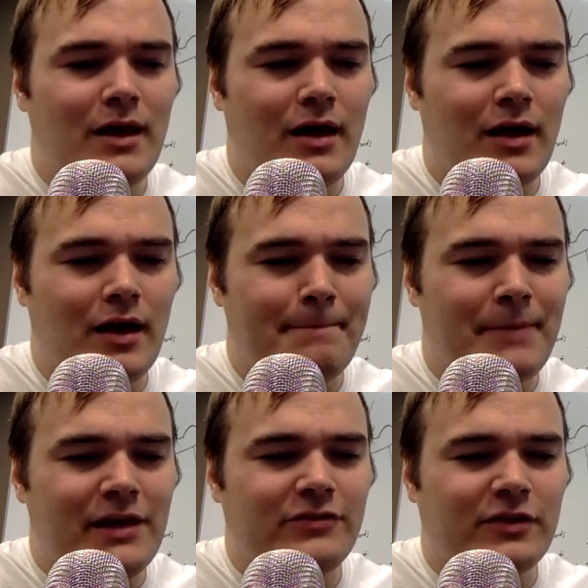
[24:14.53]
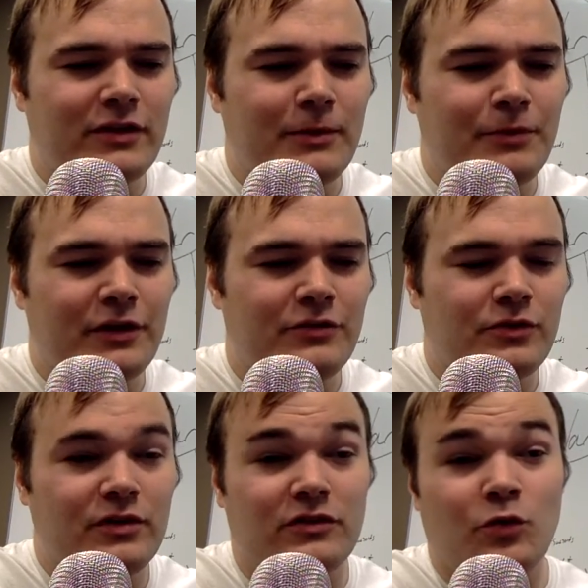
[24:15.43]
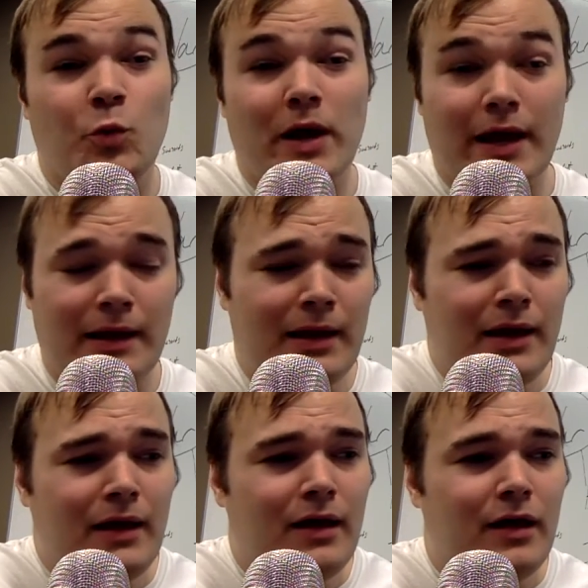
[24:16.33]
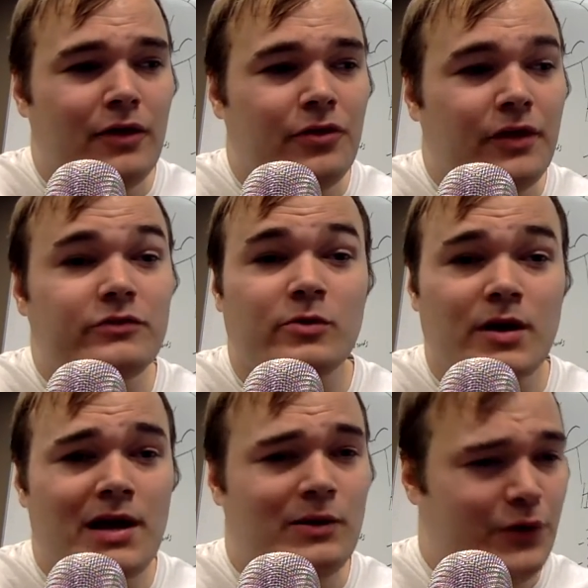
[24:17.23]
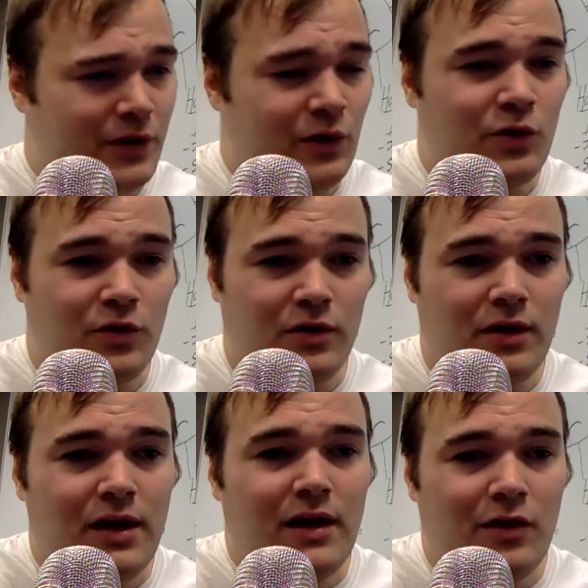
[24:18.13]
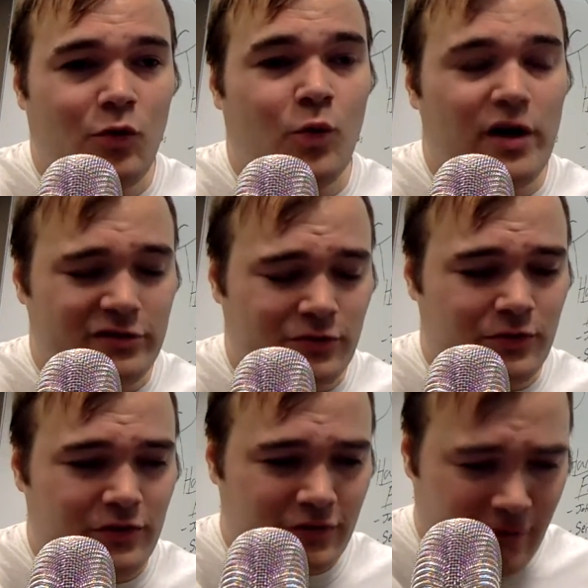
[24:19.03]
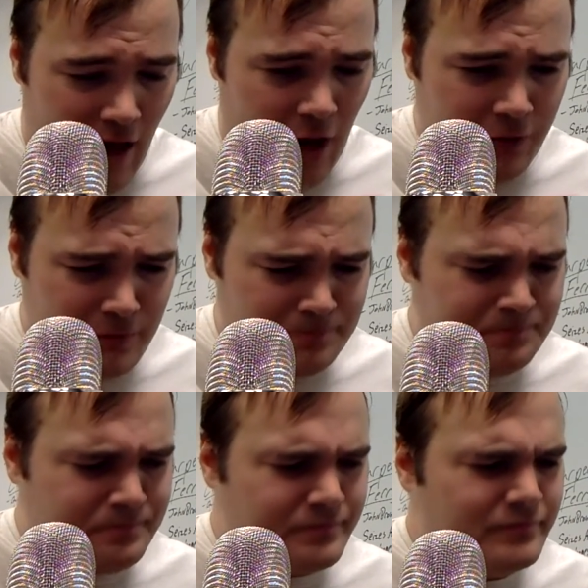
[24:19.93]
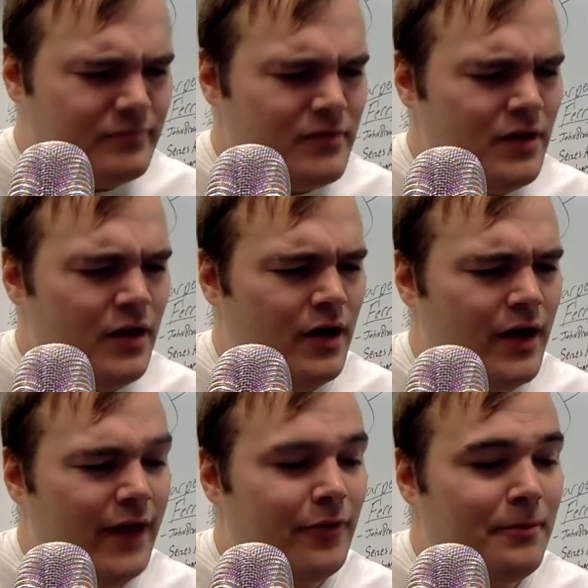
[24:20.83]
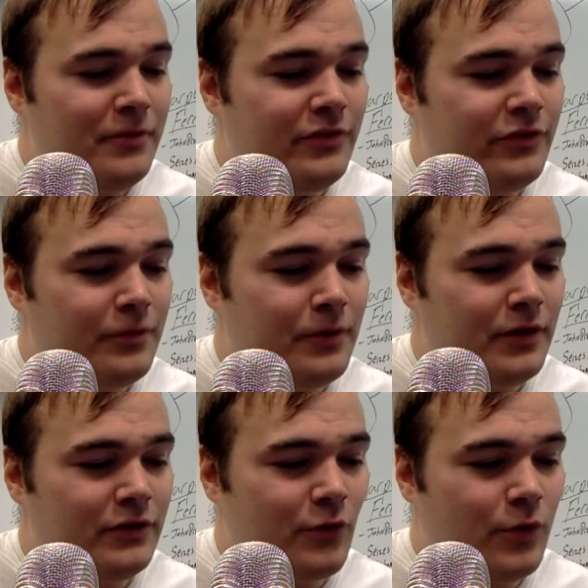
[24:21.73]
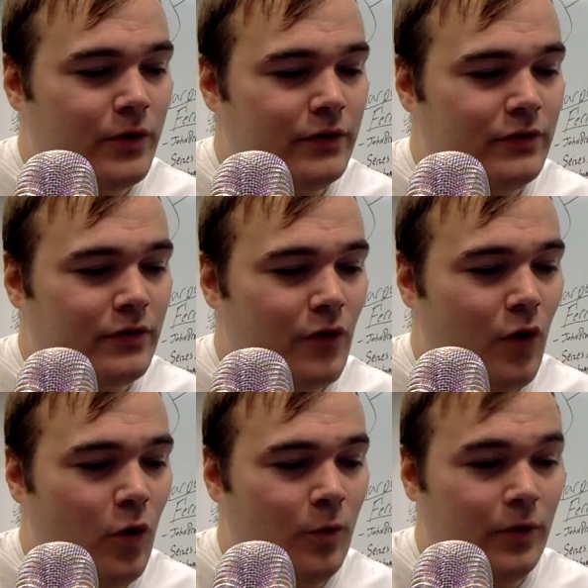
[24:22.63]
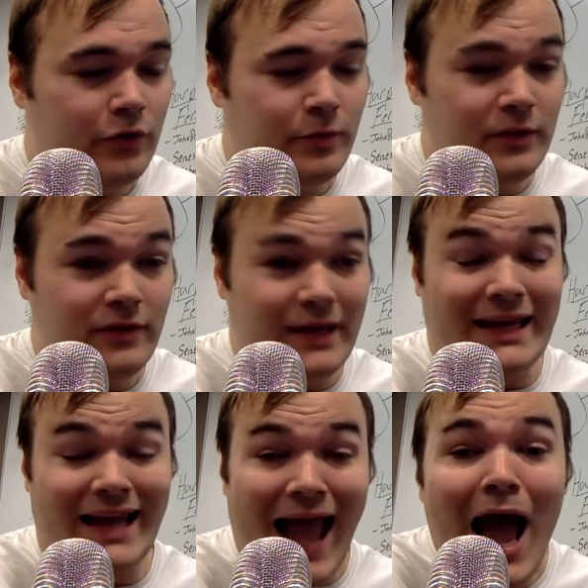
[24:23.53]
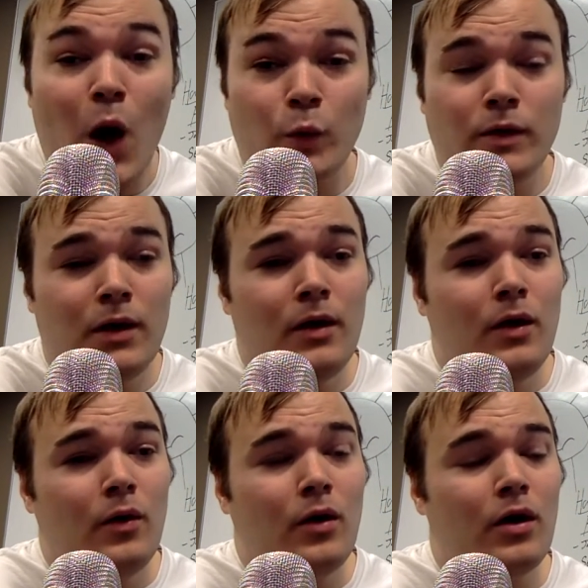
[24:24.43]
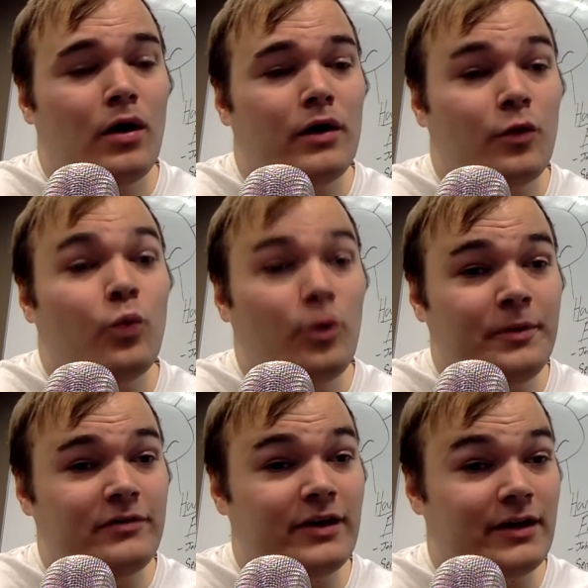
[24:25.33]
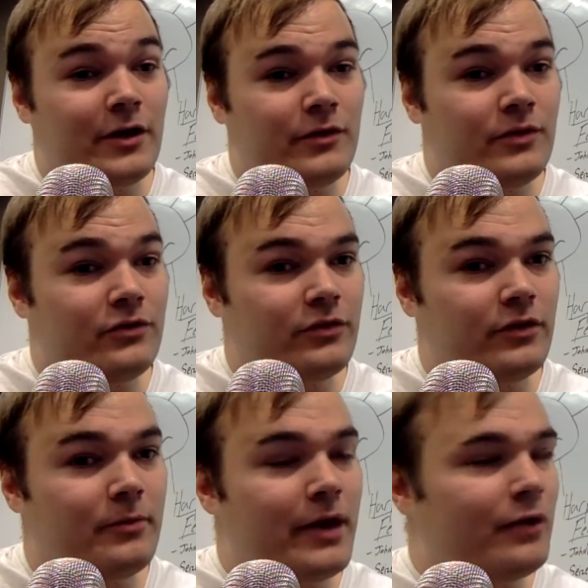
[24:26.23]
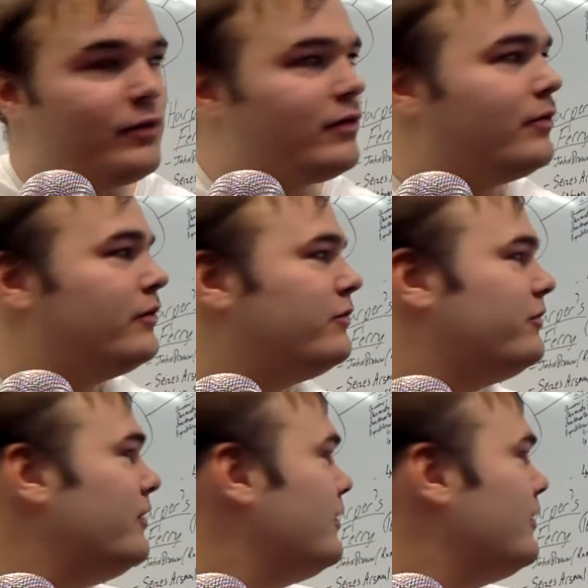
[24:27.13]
basically a place for disarray. Things are not looking good in the West for the South. And the Mississippi is going to almost be taken out. It will be taken out eventually in the battle we're going to see